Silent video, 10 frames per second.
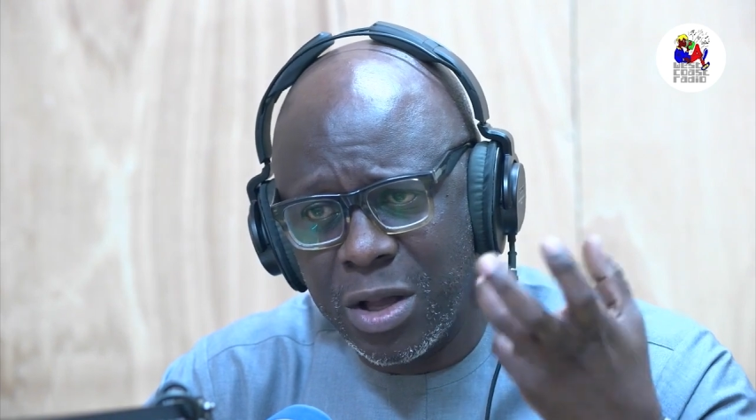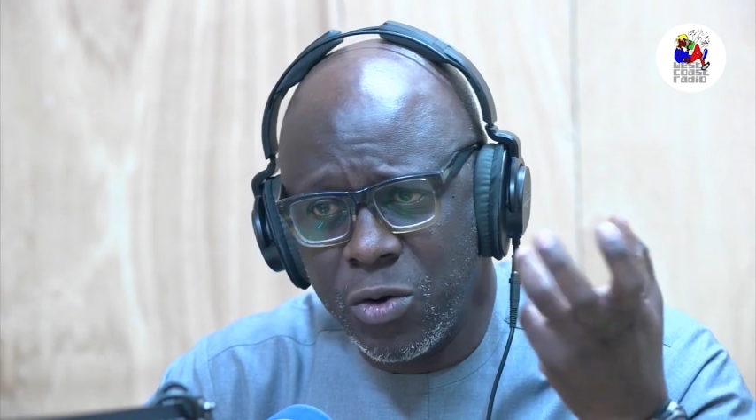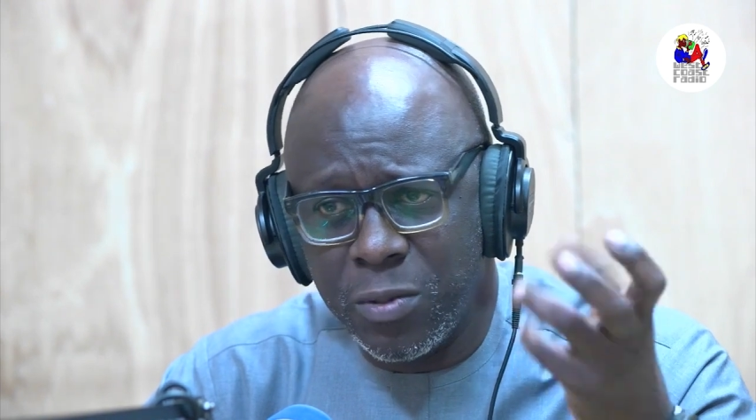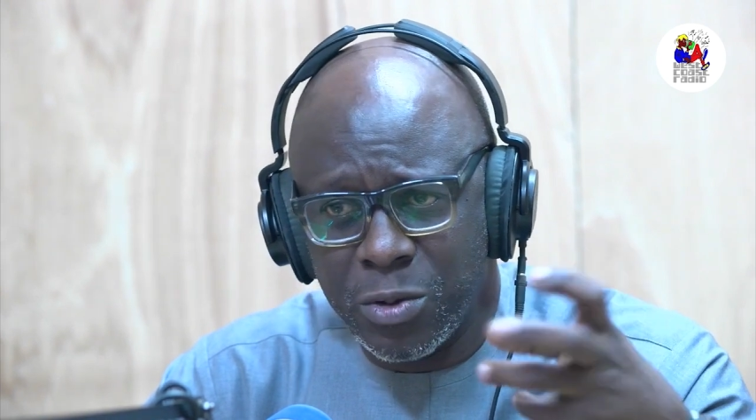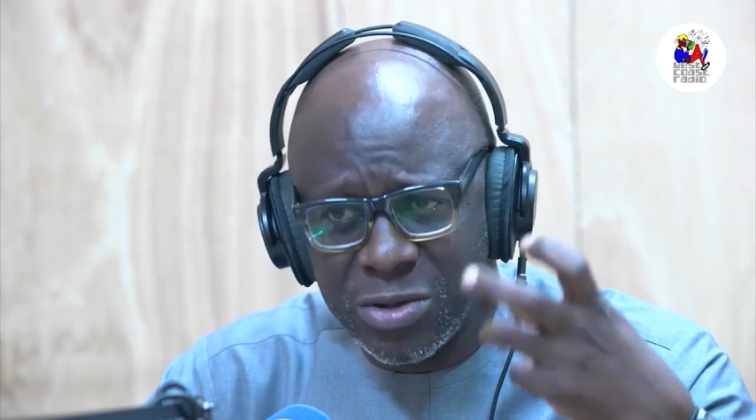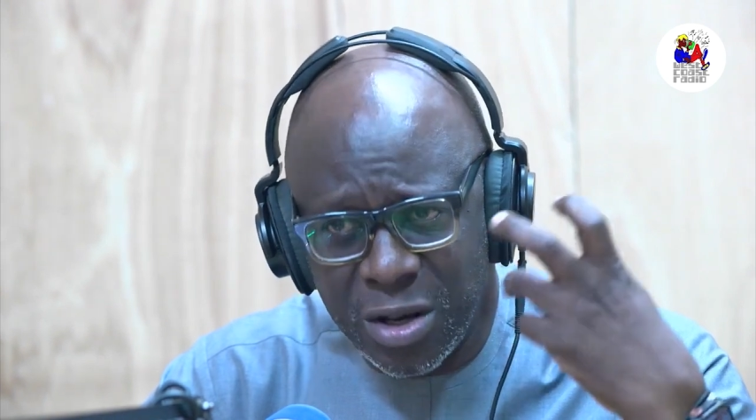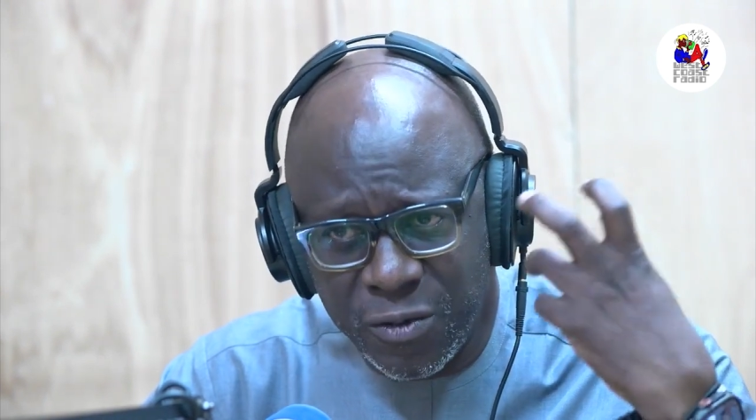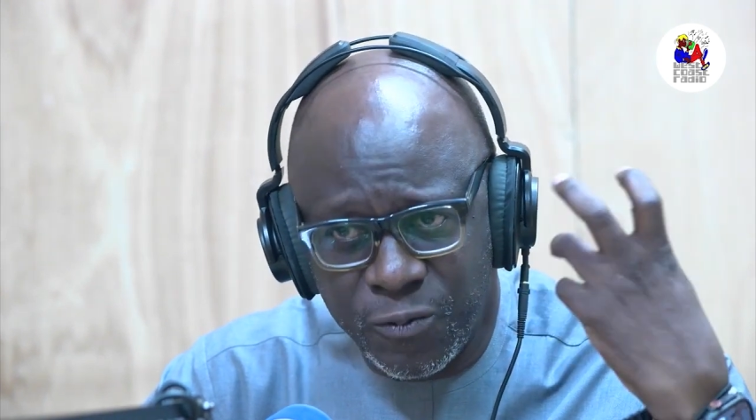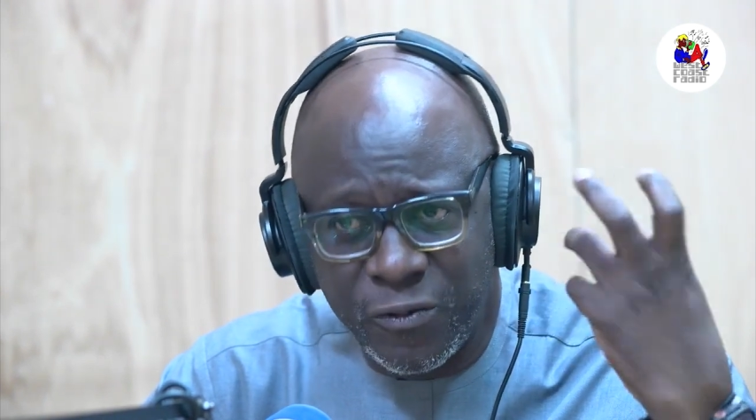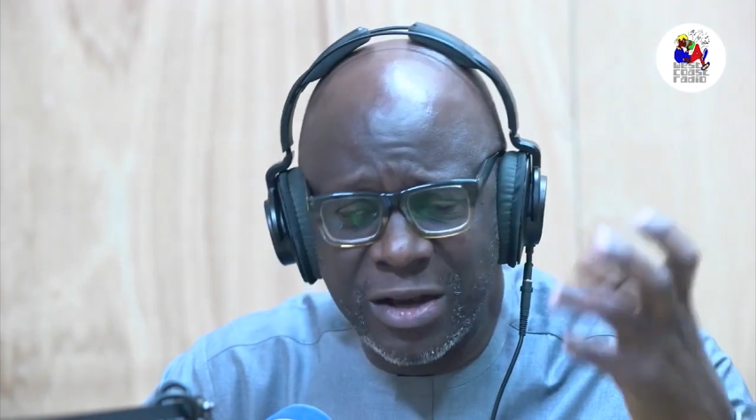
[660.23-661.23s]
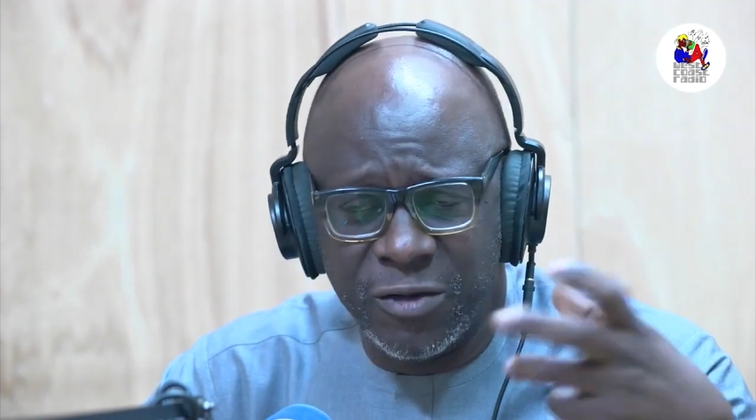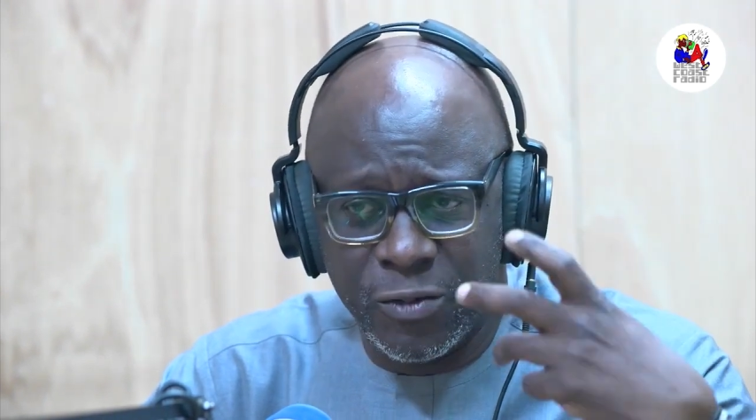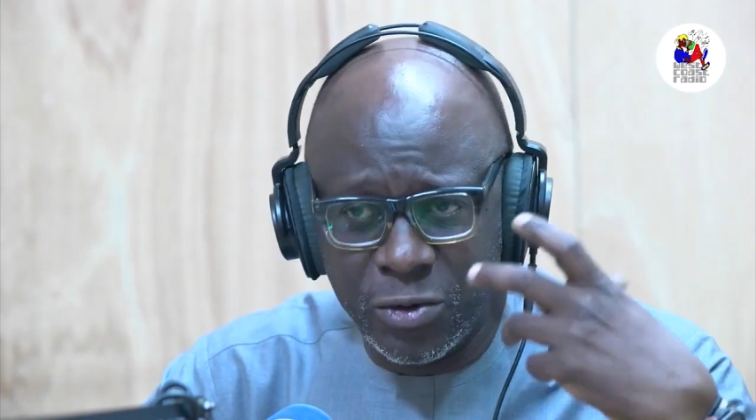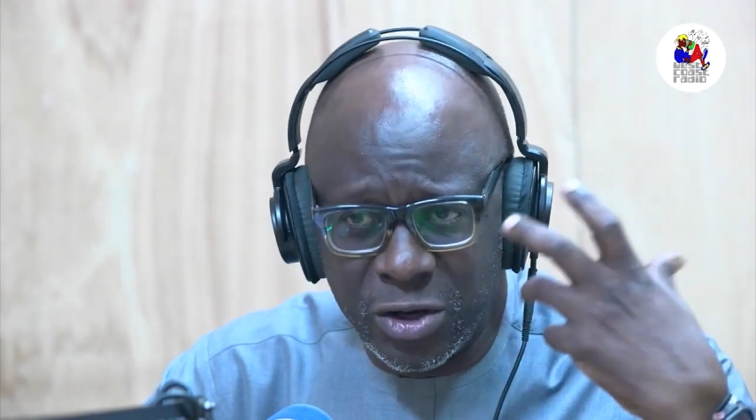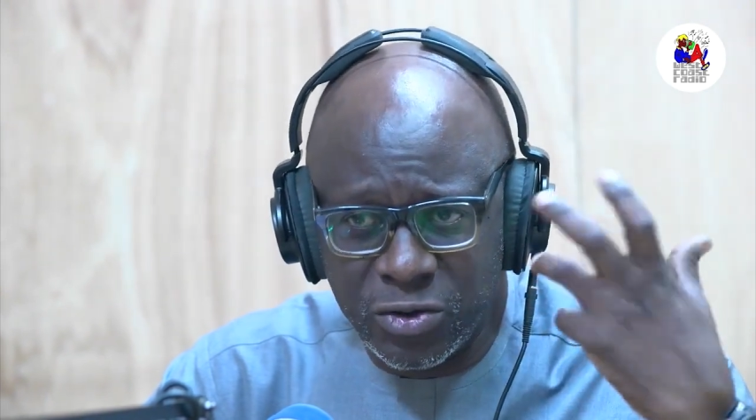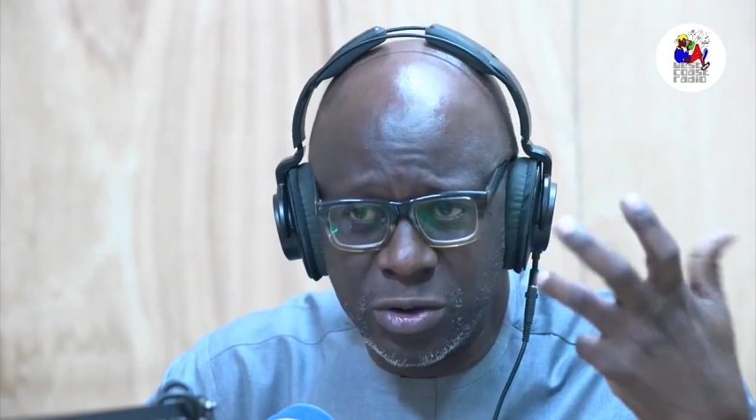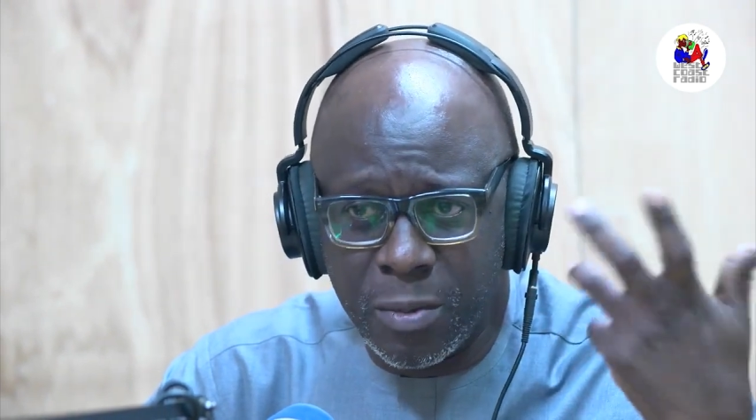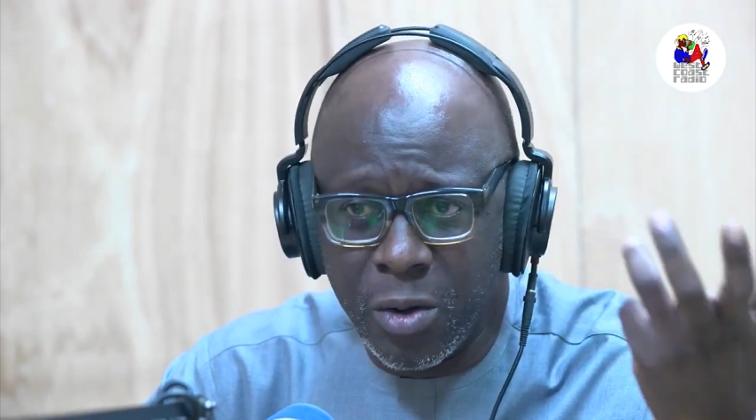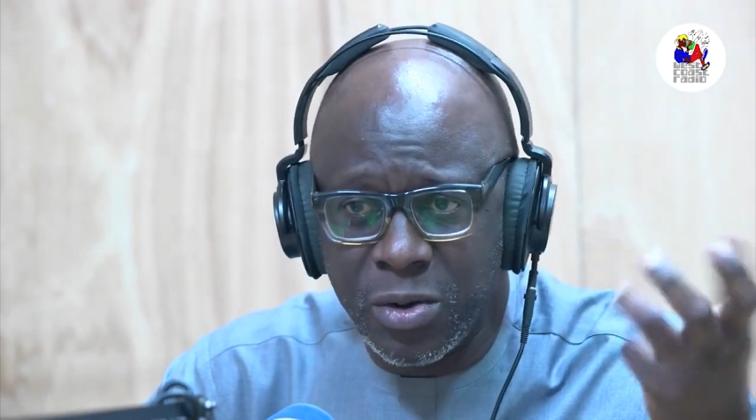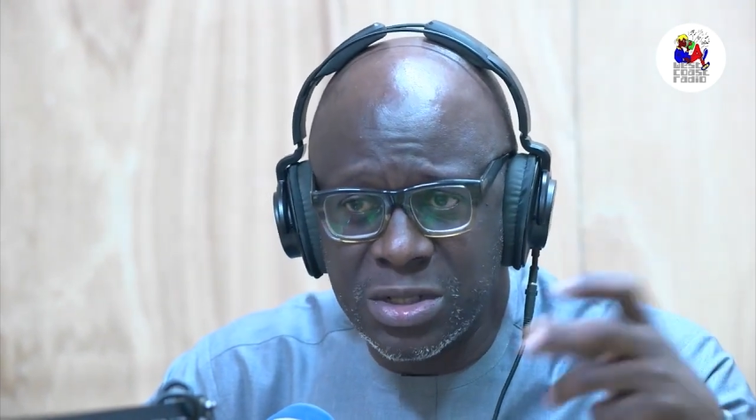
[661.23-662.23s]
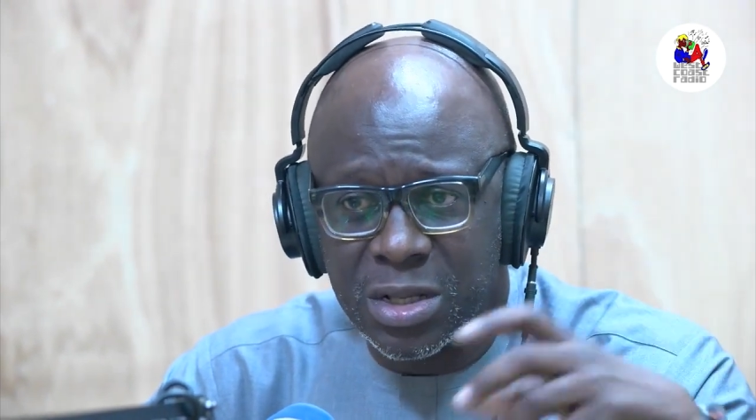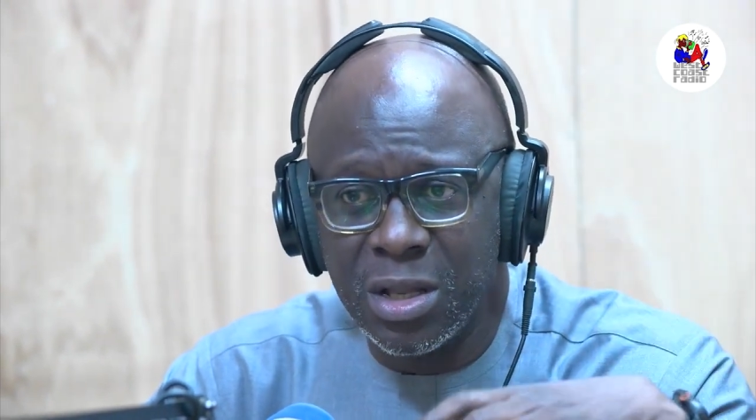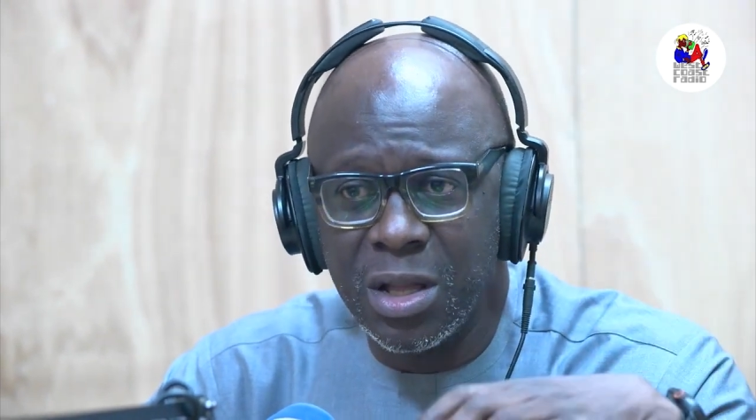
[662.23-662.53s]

group that was really fighting to restore democracy.